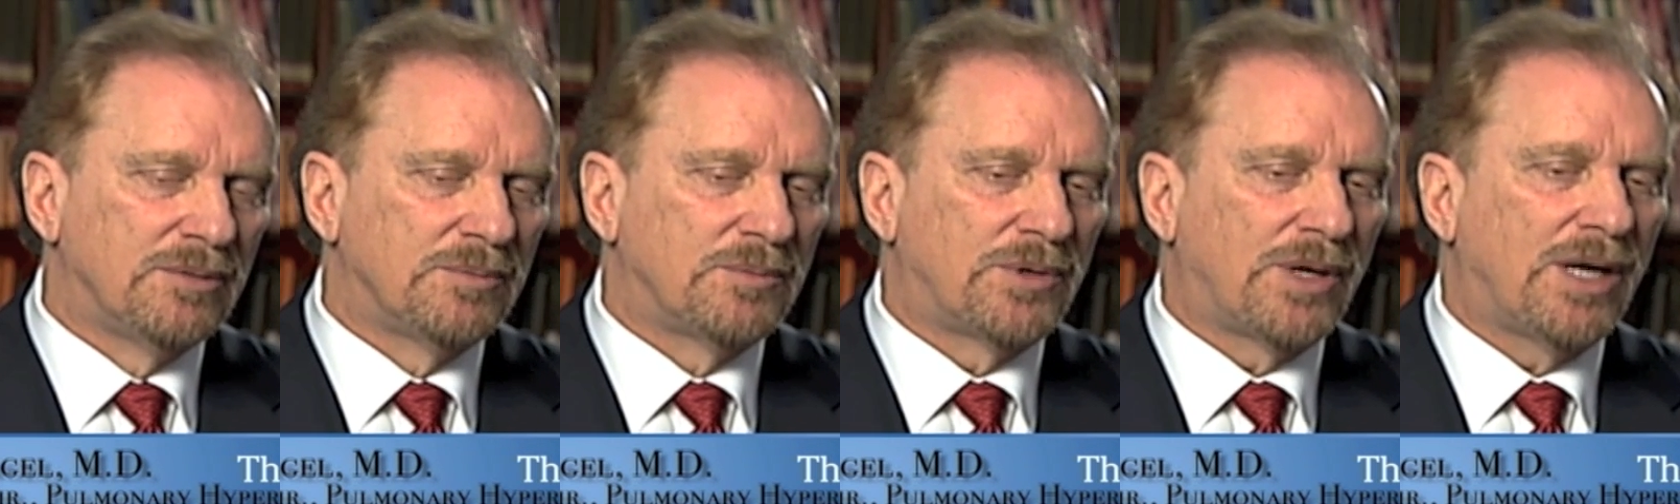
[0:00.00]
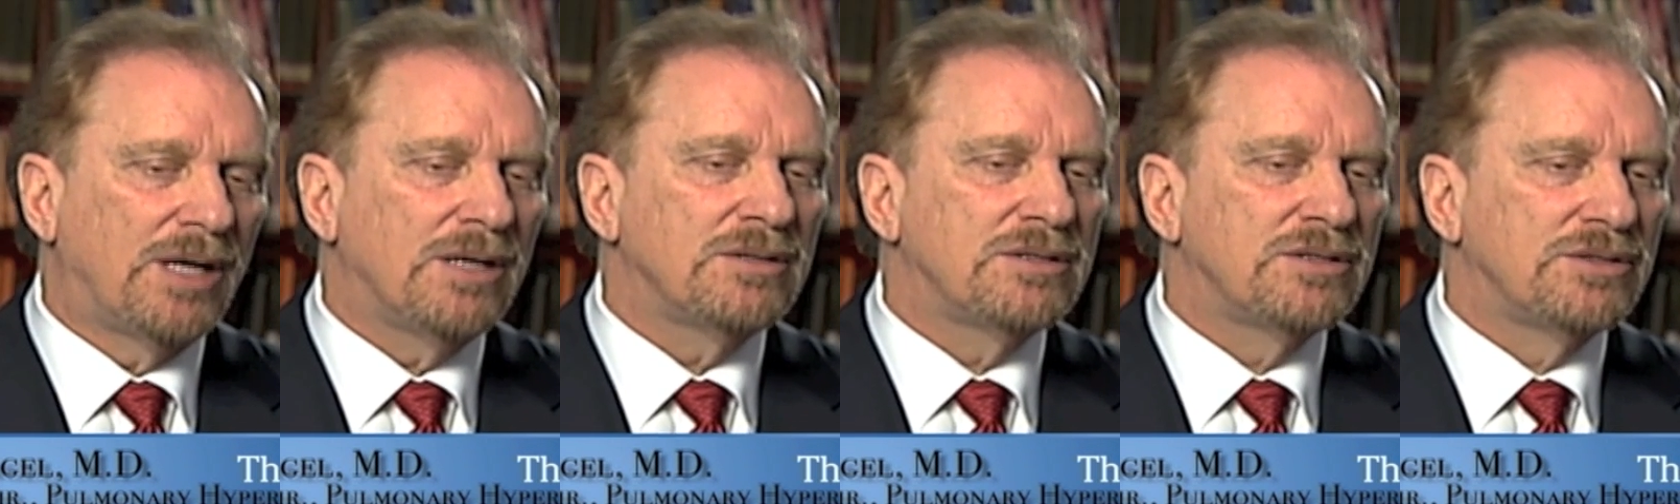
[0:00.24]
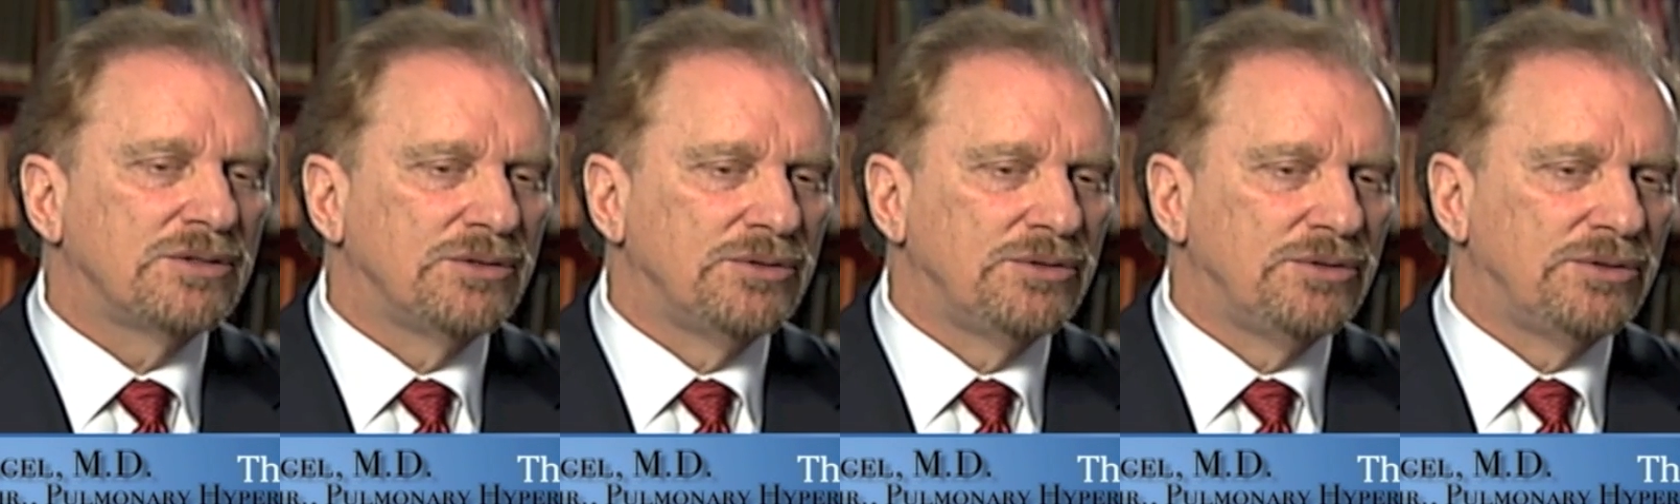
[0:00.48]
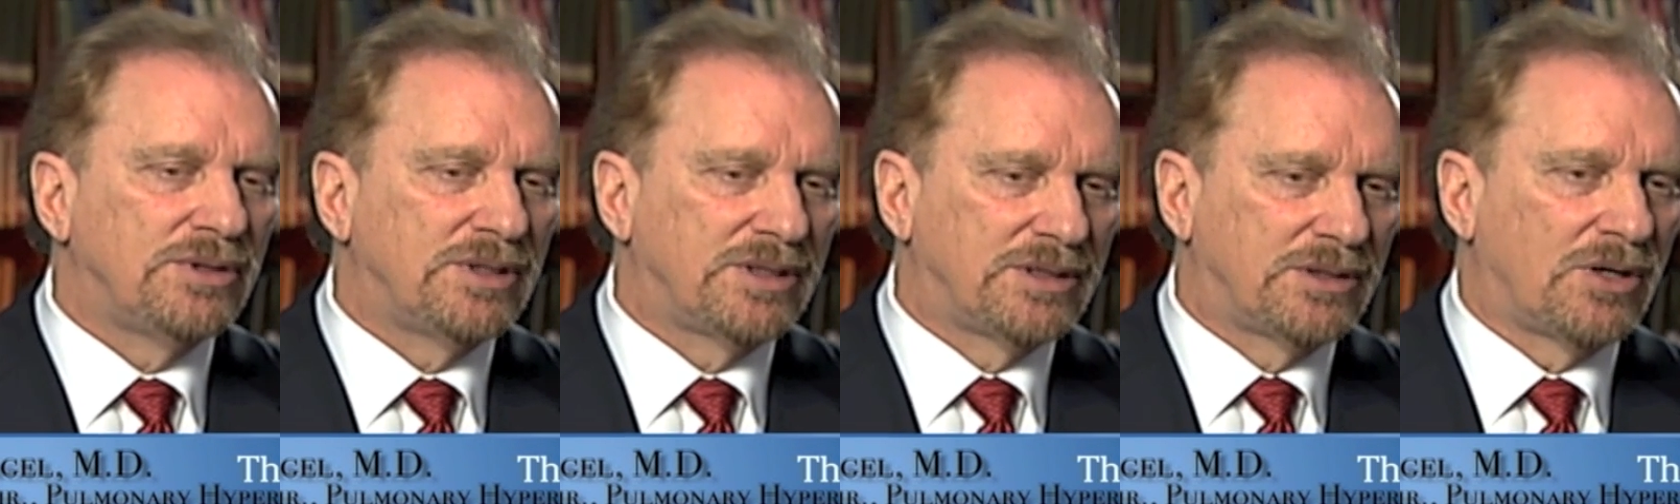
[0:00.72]
Prior
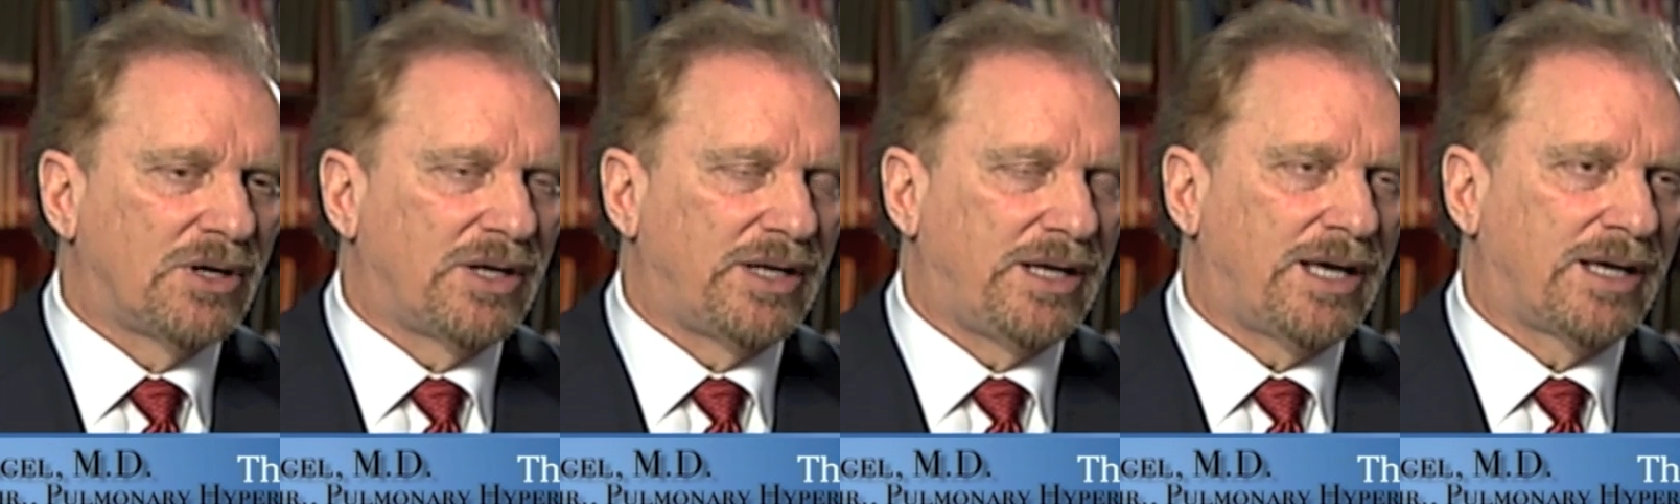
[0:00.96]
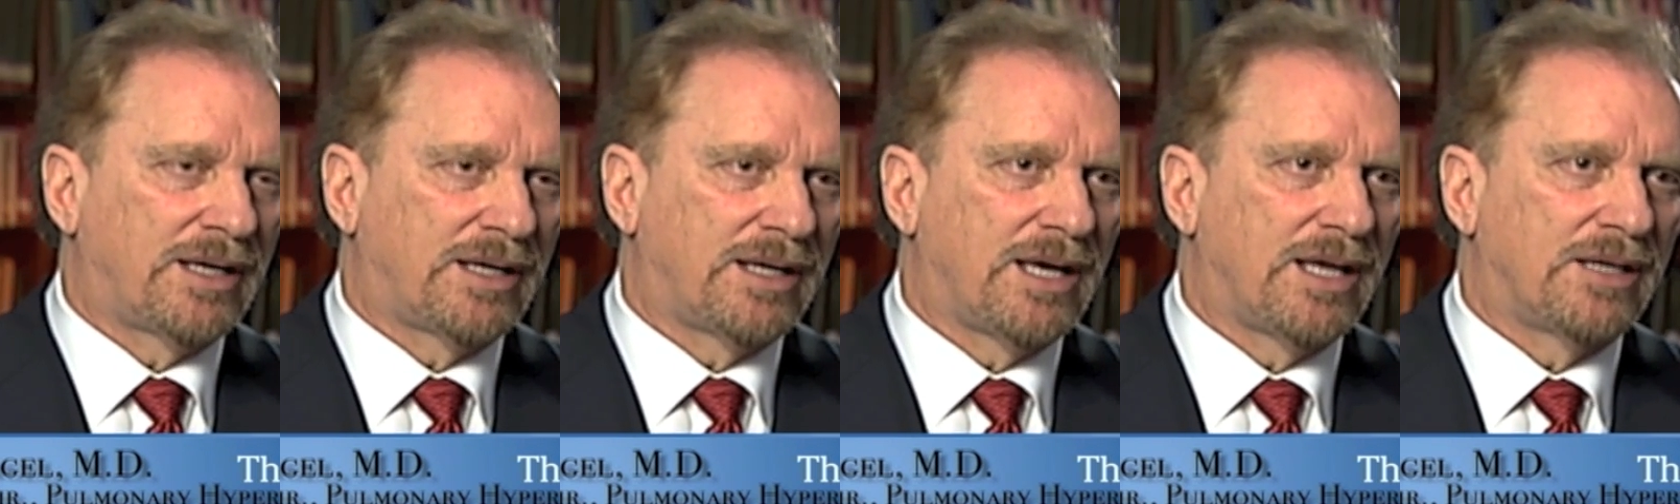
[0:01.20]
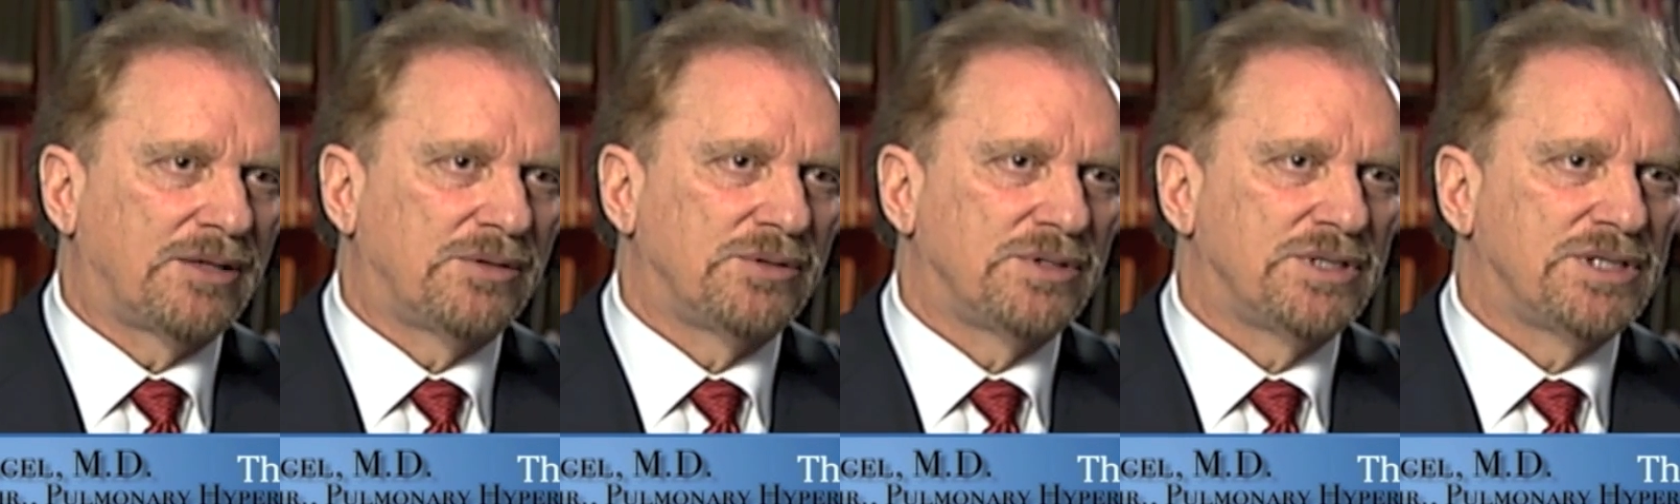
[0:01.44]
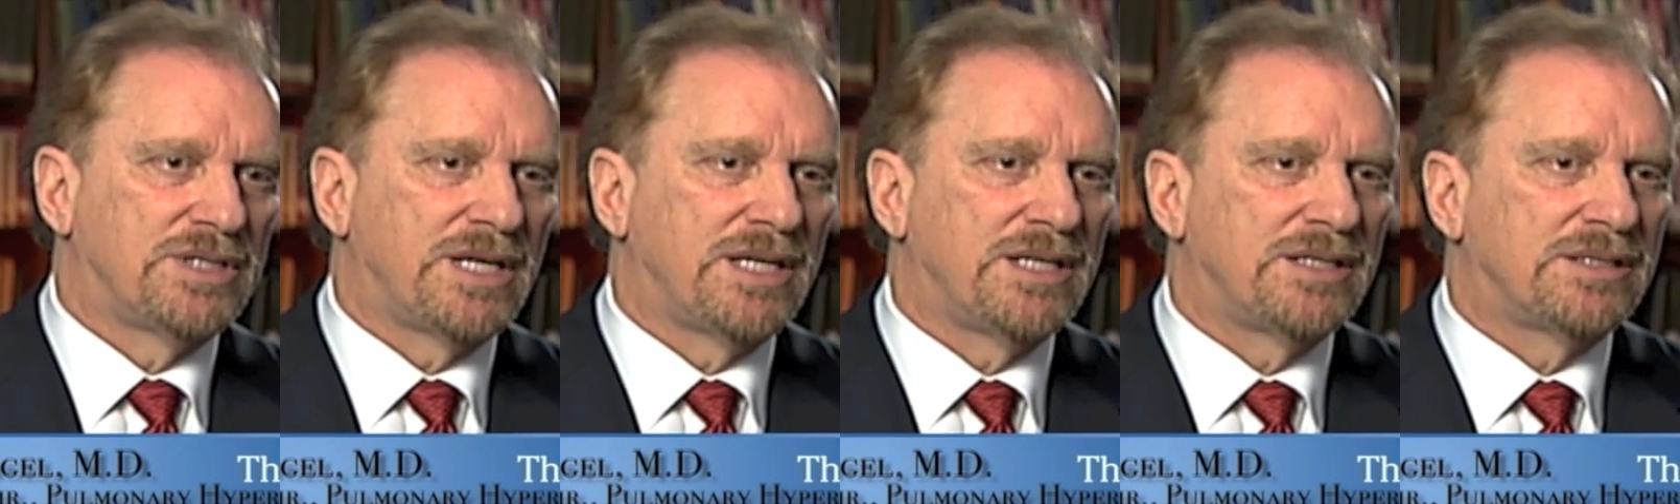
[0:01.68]
to cardiac
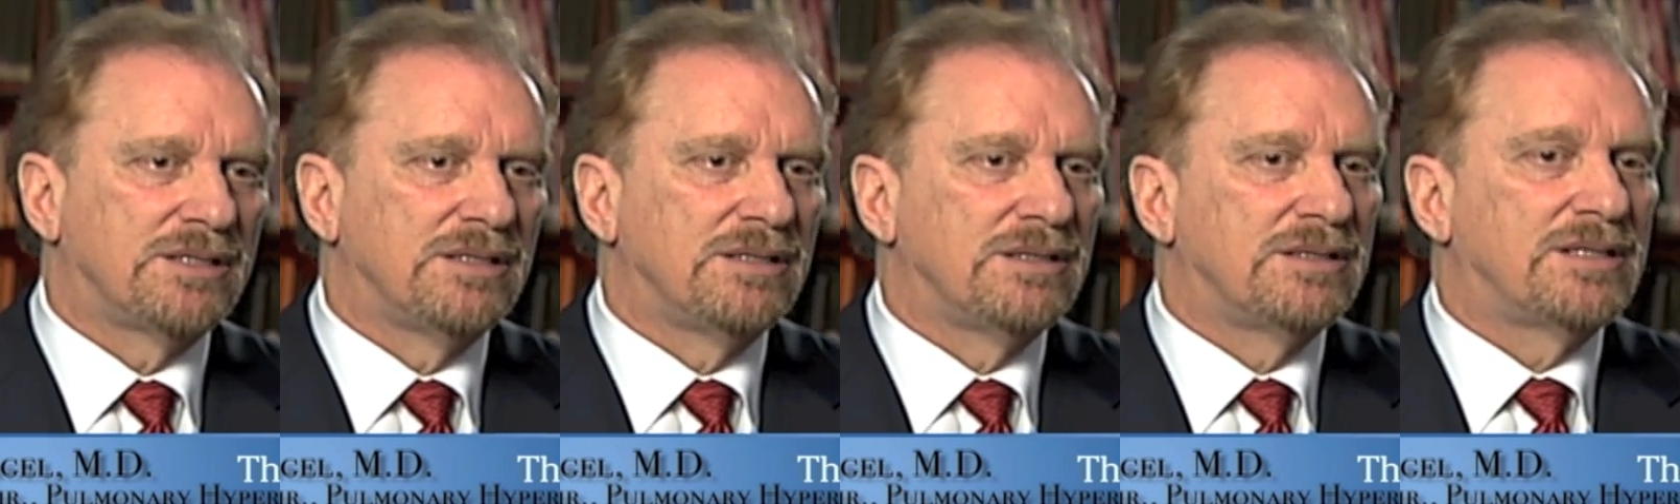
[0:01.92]
catheterization,